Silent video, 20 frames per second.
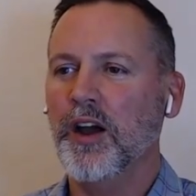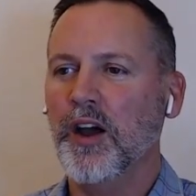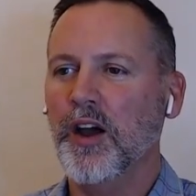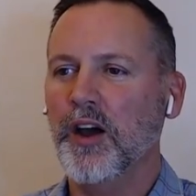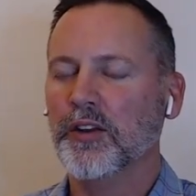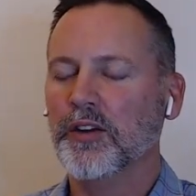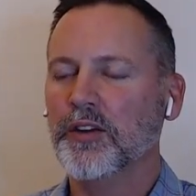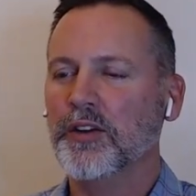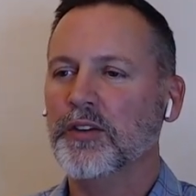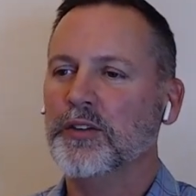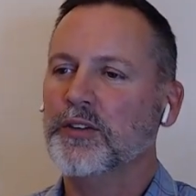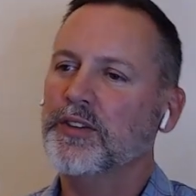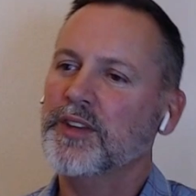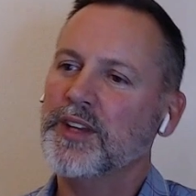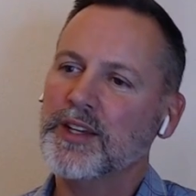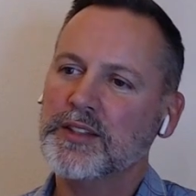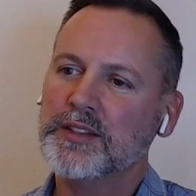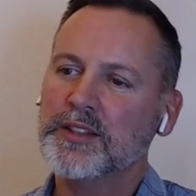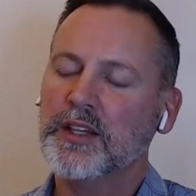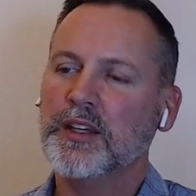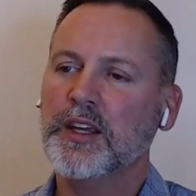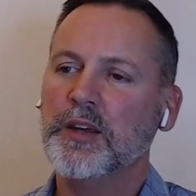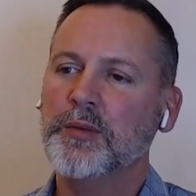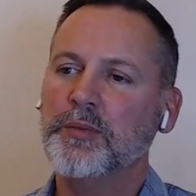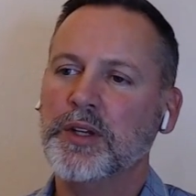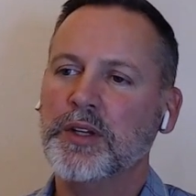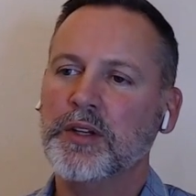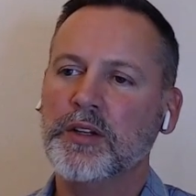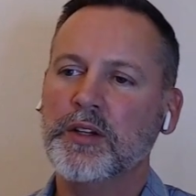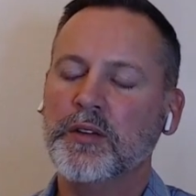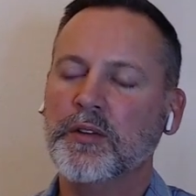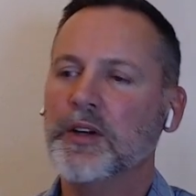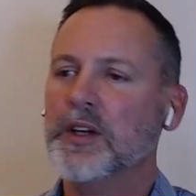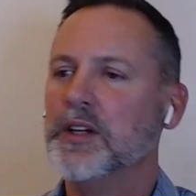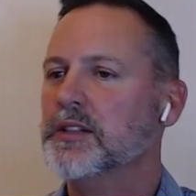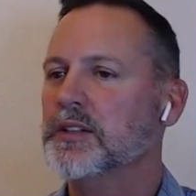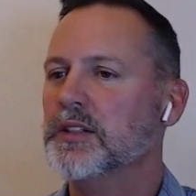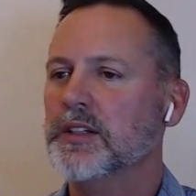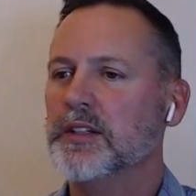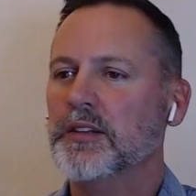other things that keep it
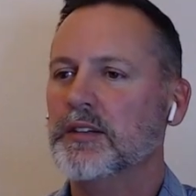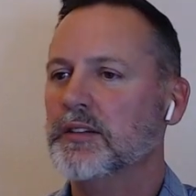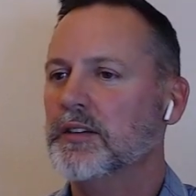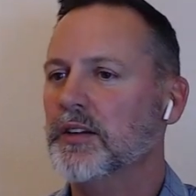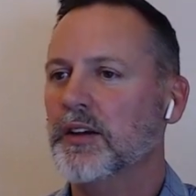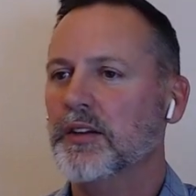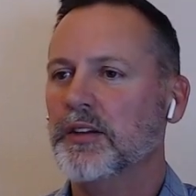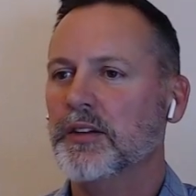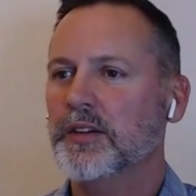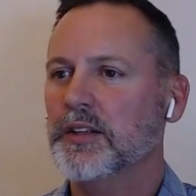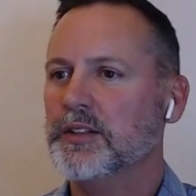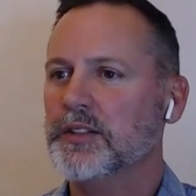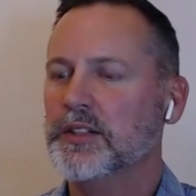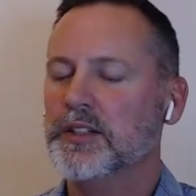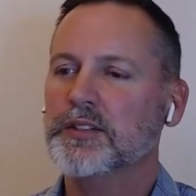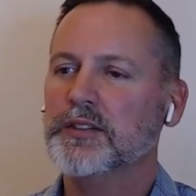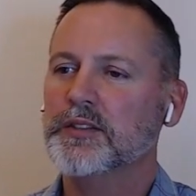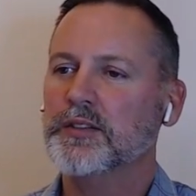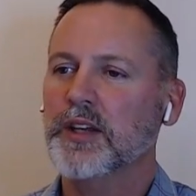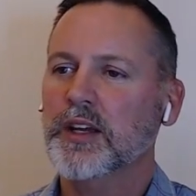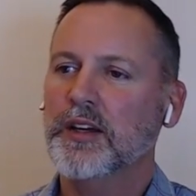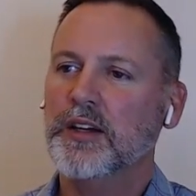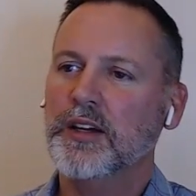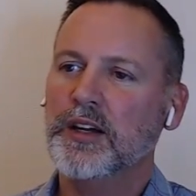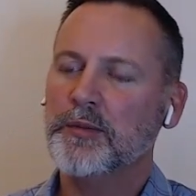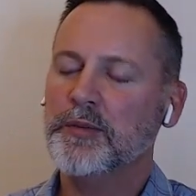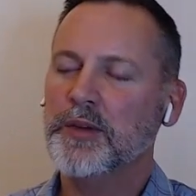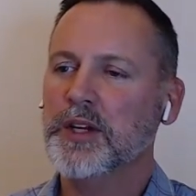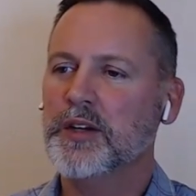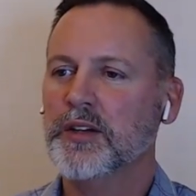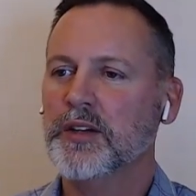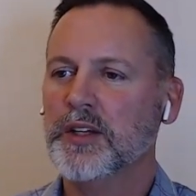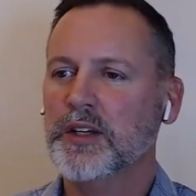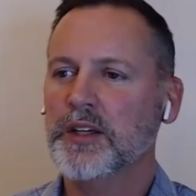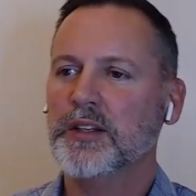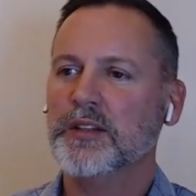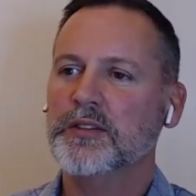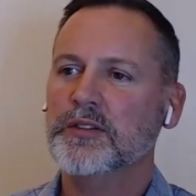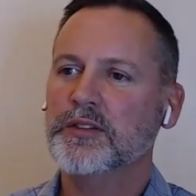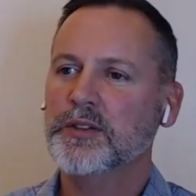interesting other than just I'm here
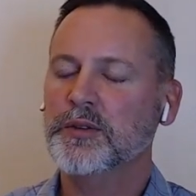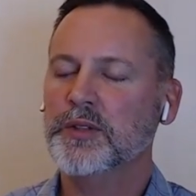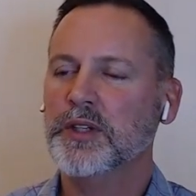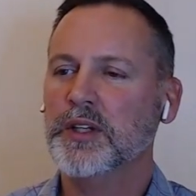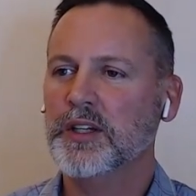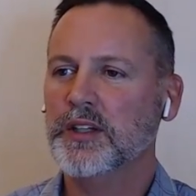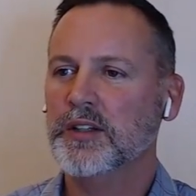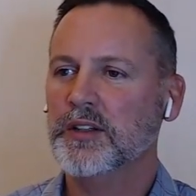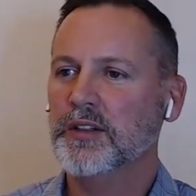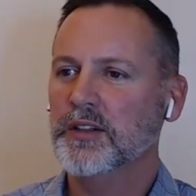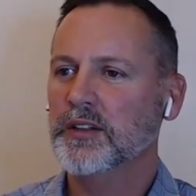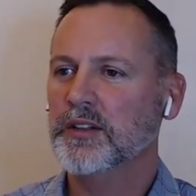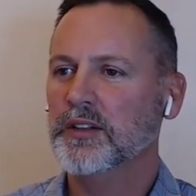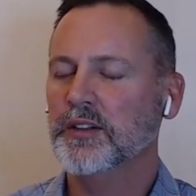again today,